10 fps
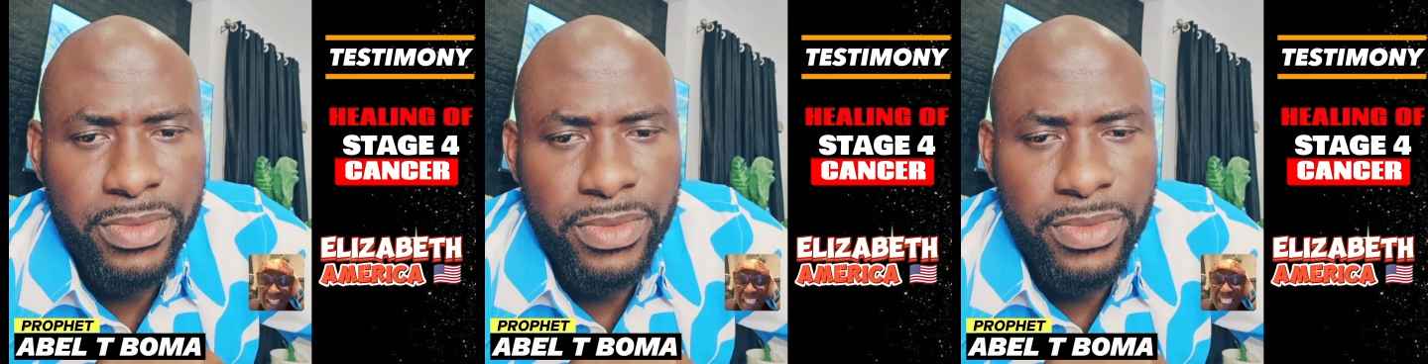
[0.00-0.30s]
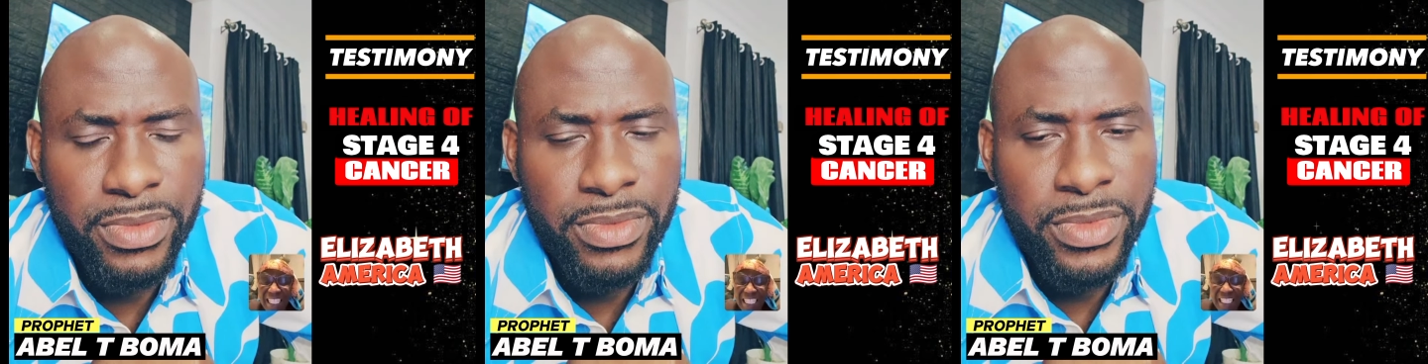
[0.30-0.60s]

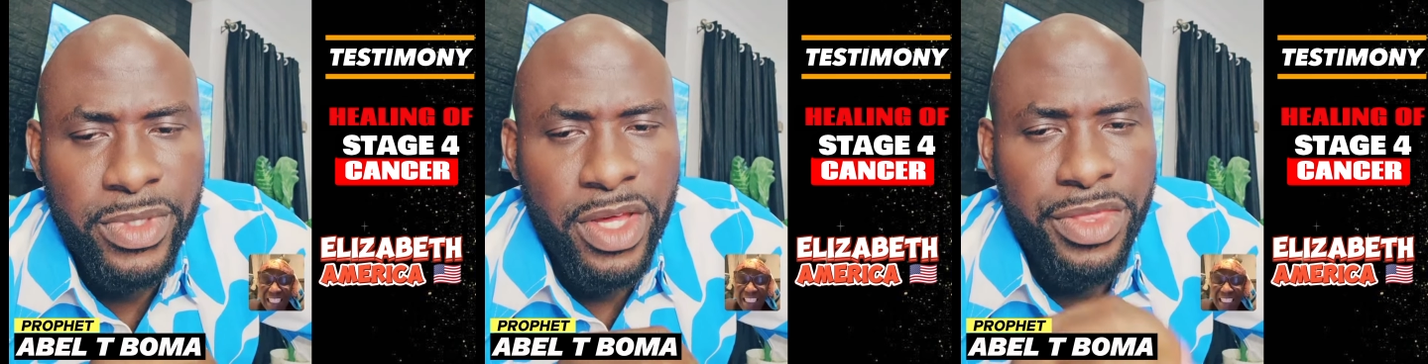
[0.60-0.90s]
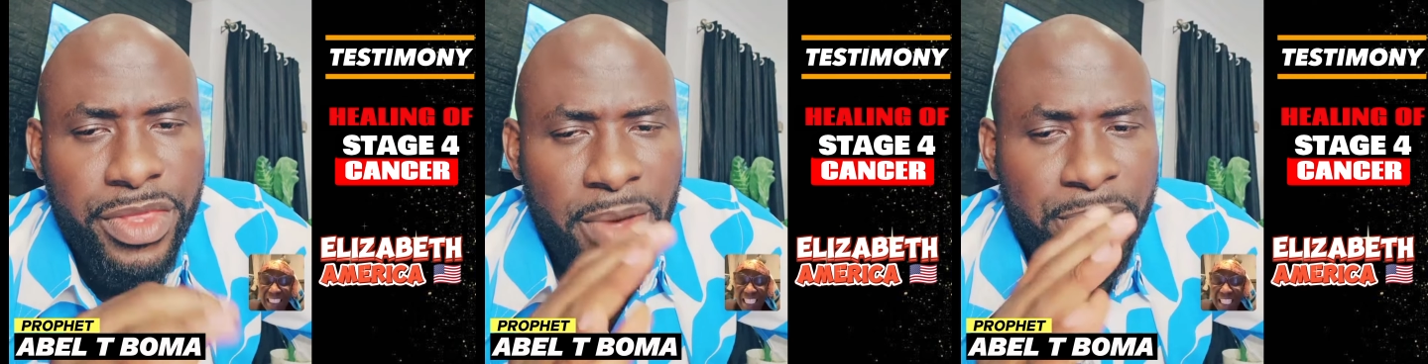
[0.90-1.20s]

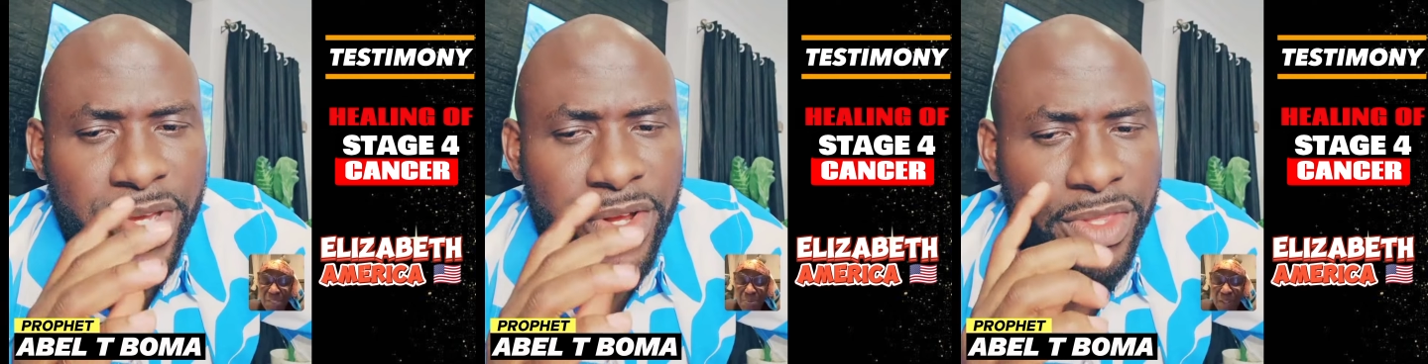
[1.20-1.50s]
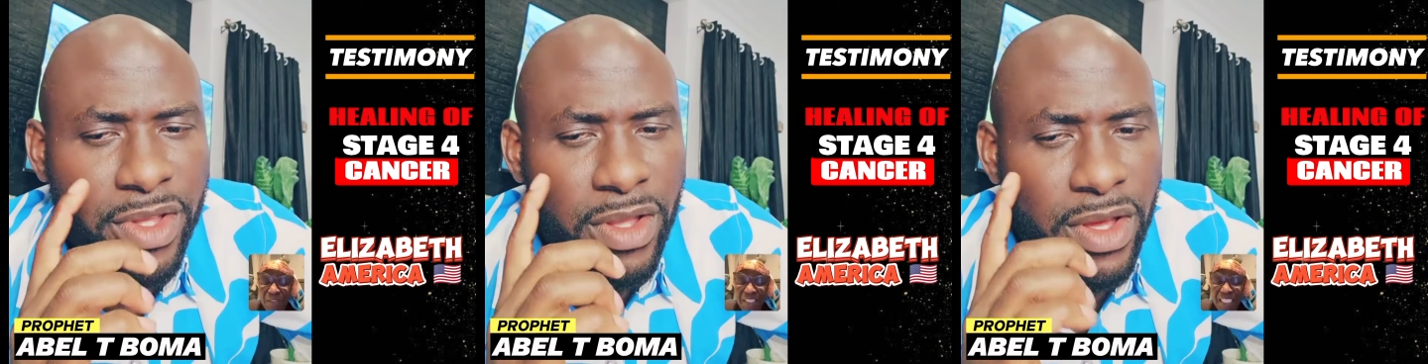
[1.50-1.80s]
I'm
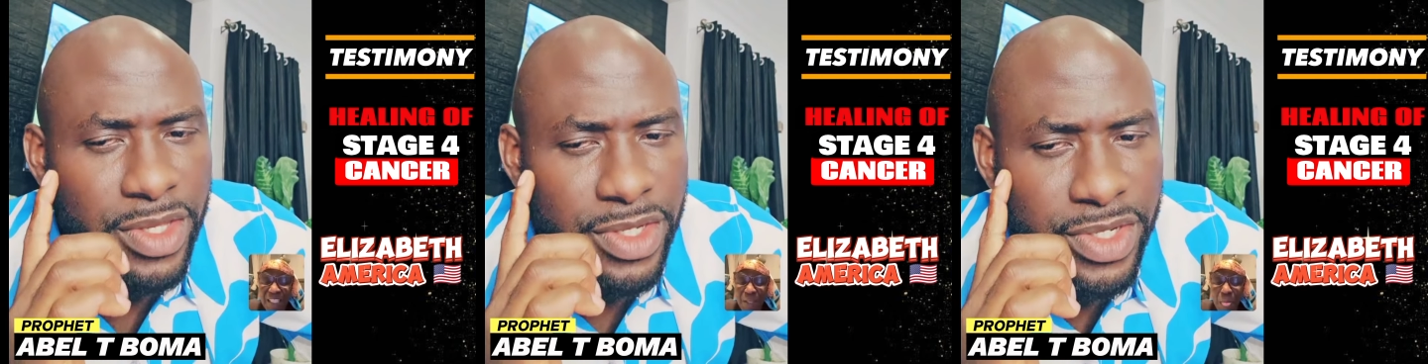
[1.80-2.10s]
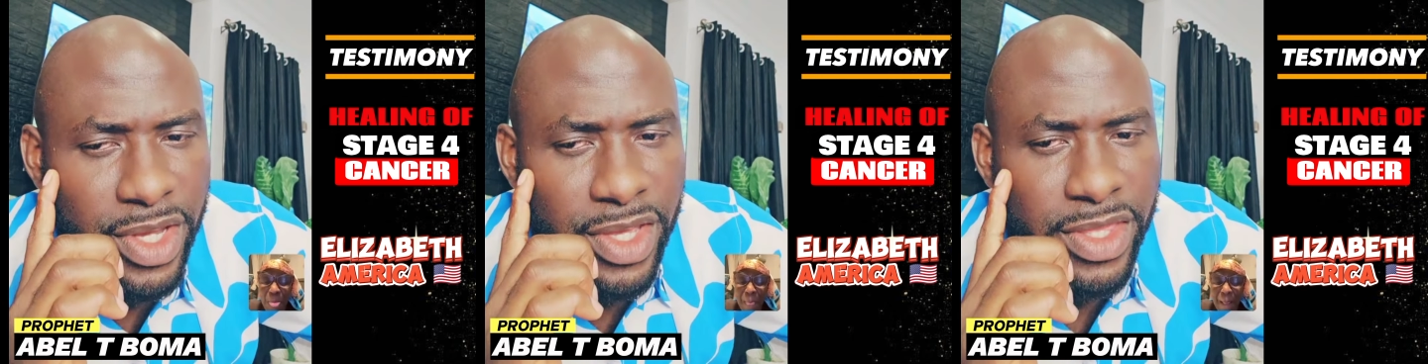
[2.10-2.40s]
hearing the Lord
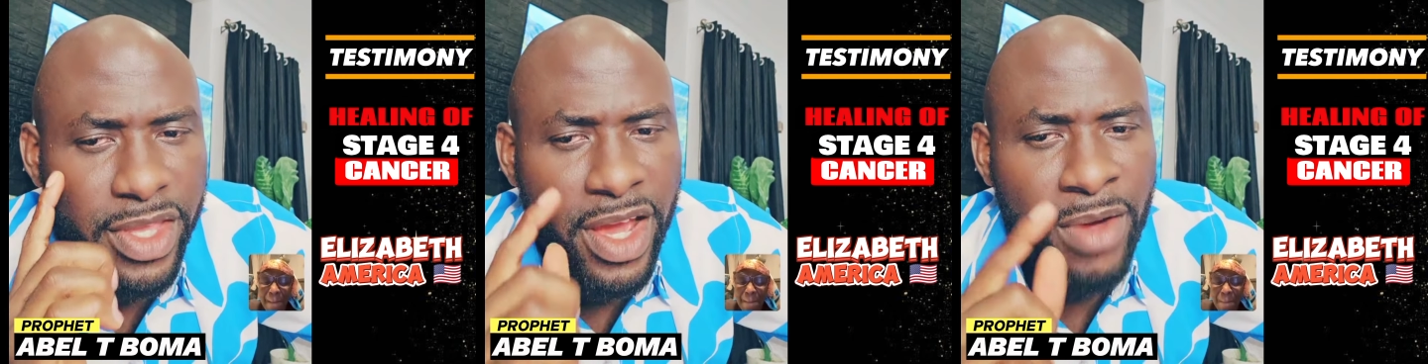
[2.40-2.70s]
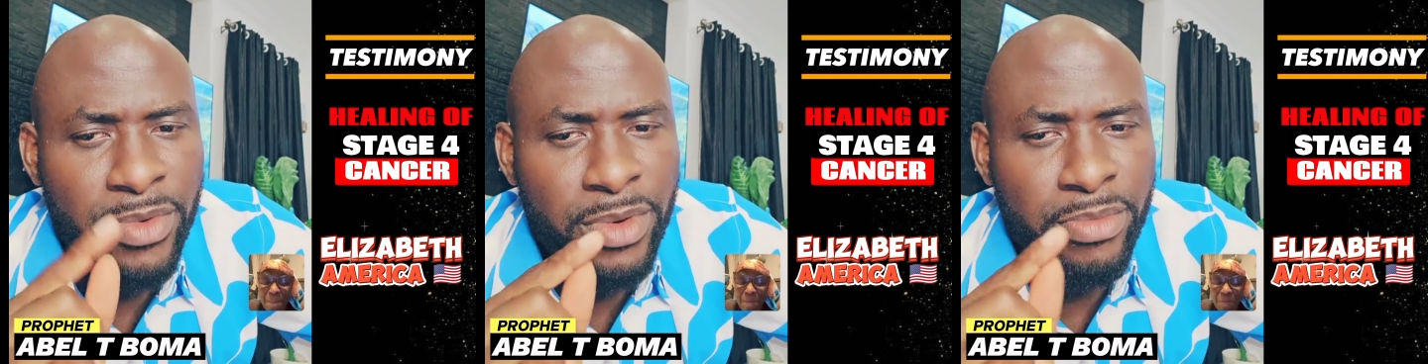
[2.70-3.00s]
is saying that I
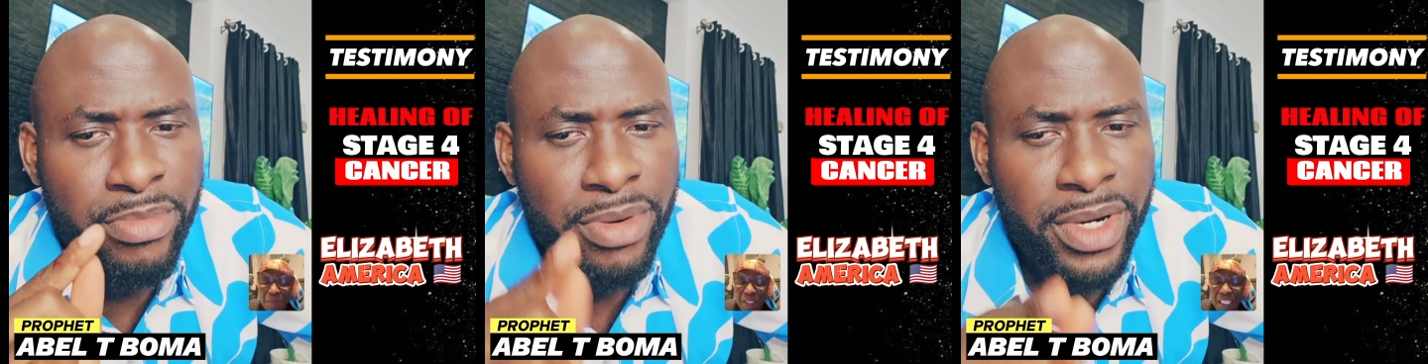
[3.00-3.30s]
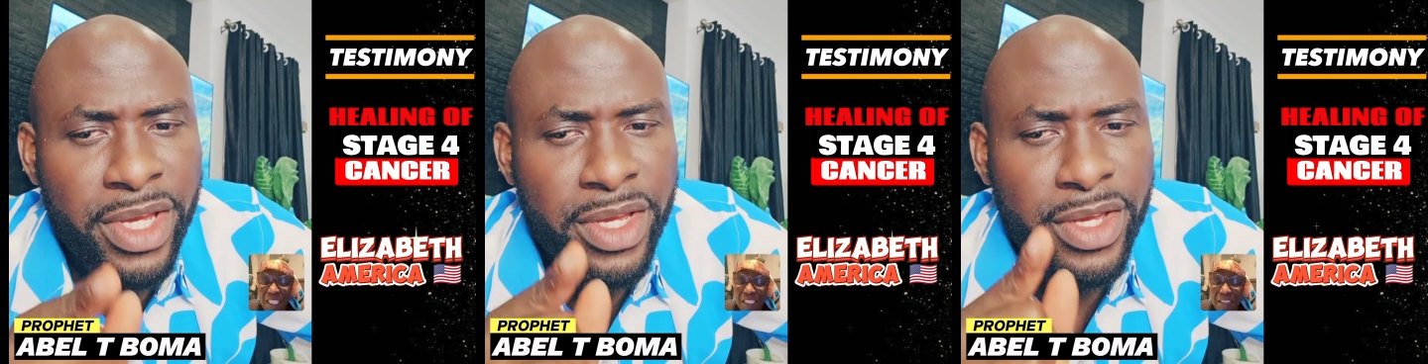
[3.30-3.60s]
will
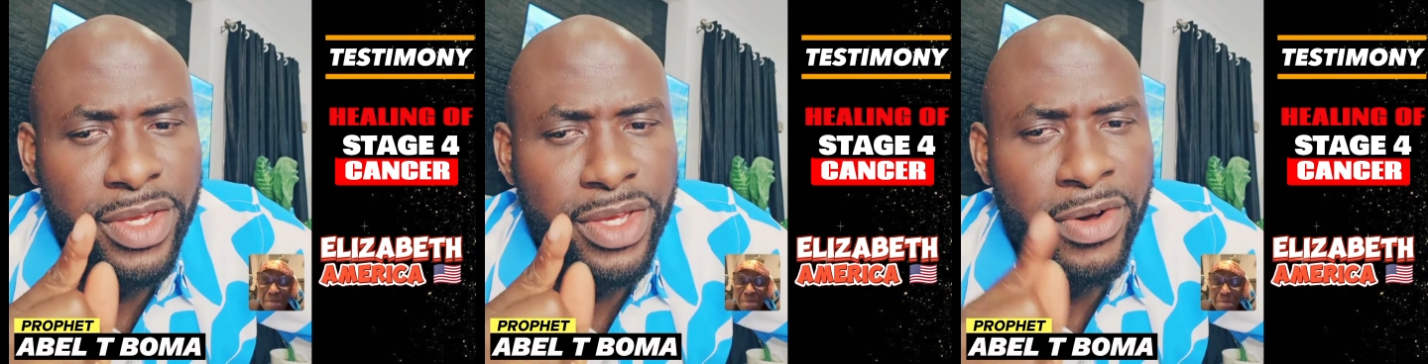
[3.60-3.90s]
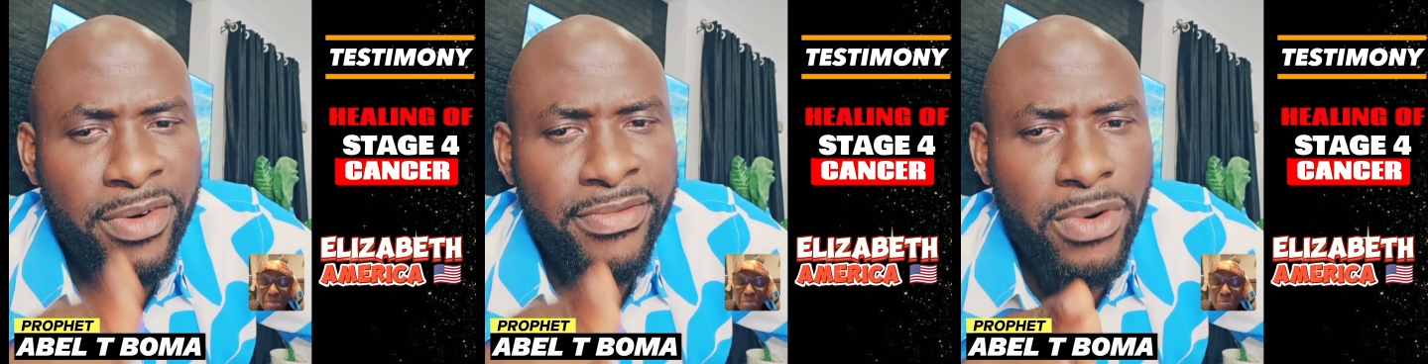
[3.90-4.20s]
bring
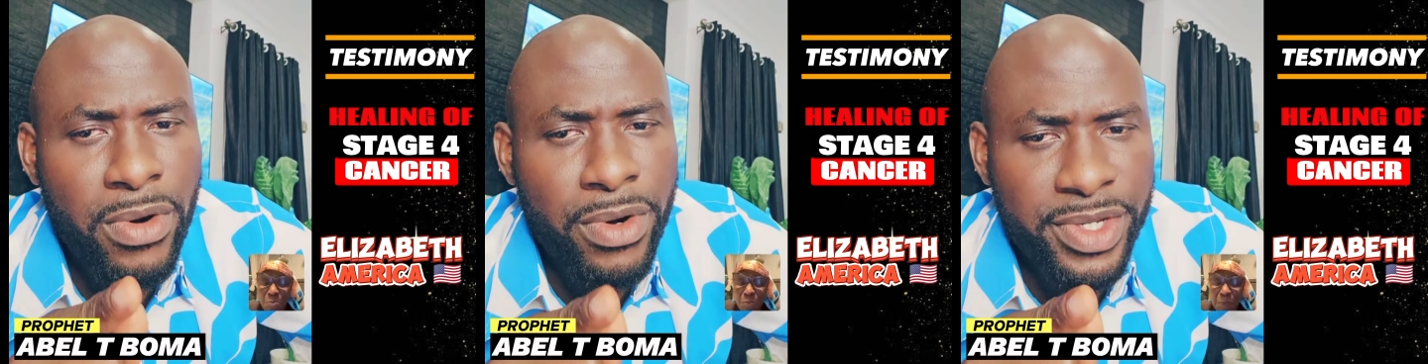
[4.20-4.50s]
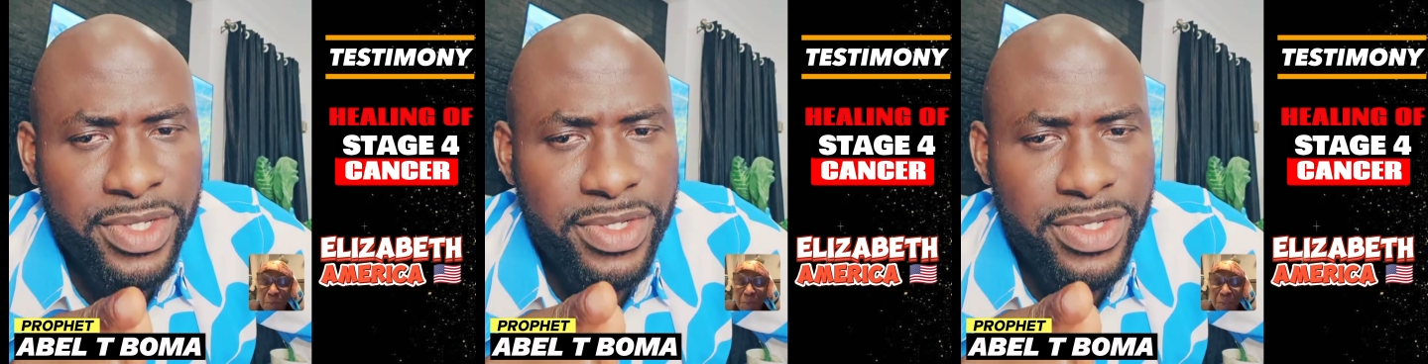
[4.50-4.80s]
your
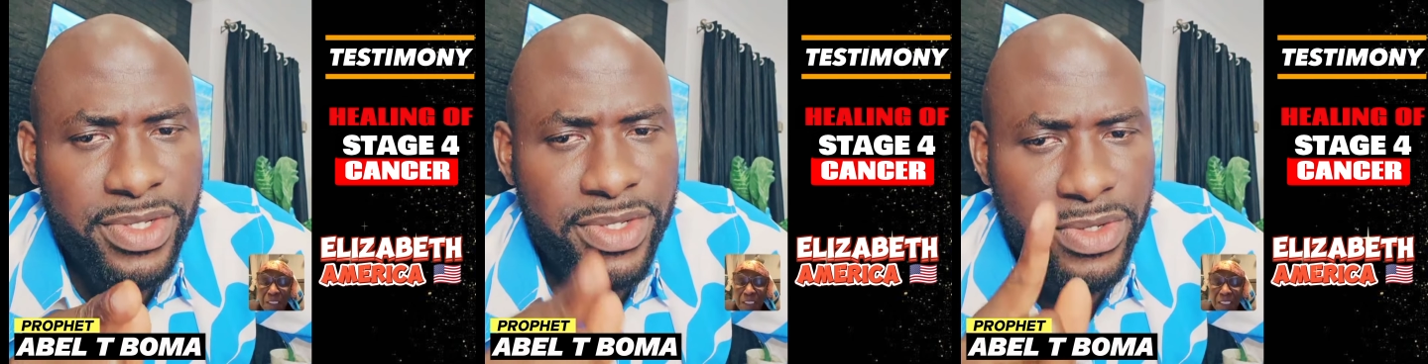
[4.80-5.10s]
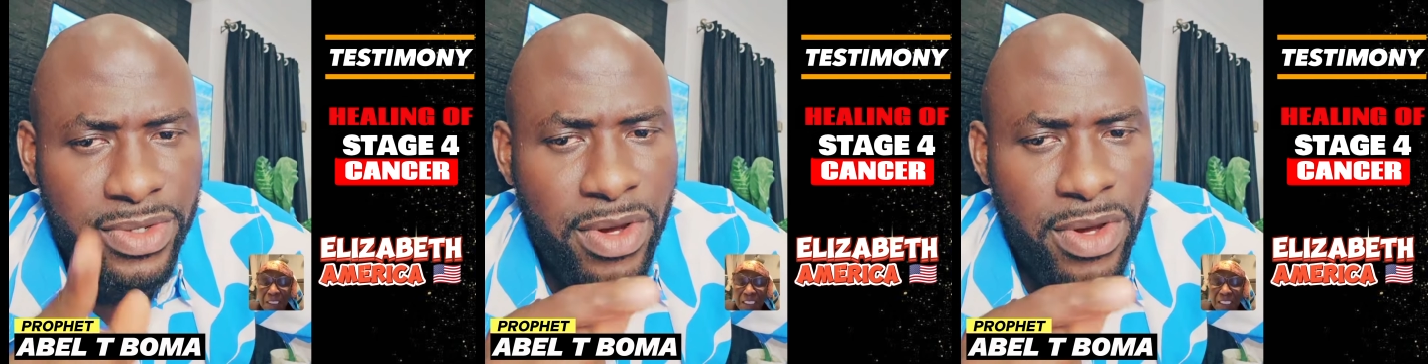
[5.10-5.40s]
voice
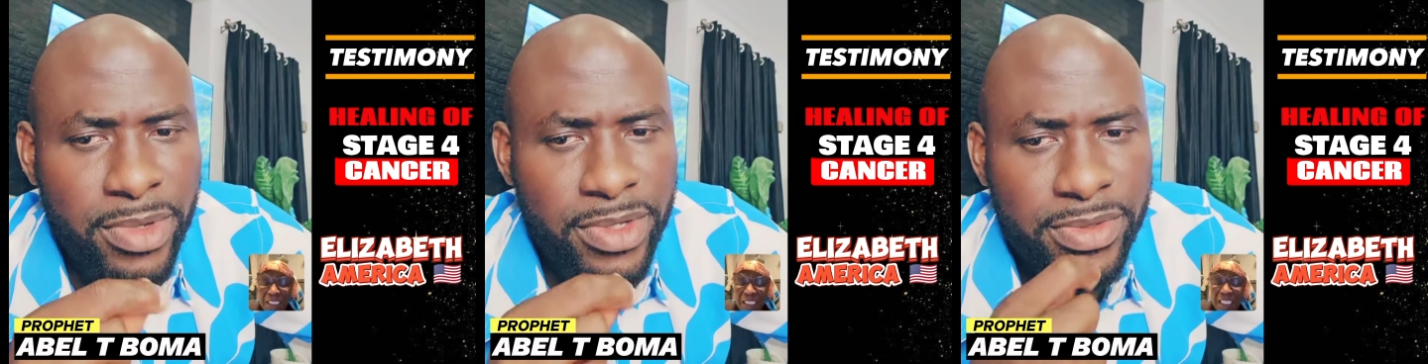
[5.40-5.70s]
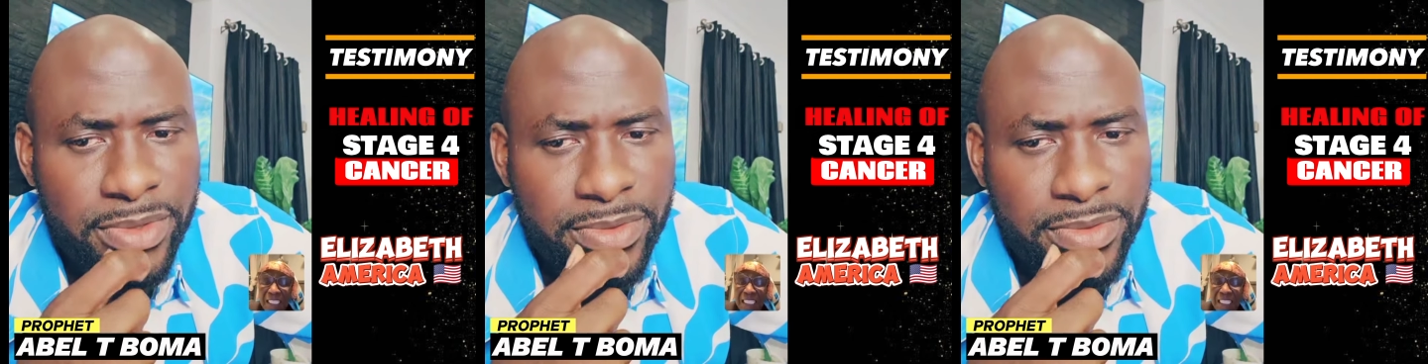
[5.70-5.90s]
to normal.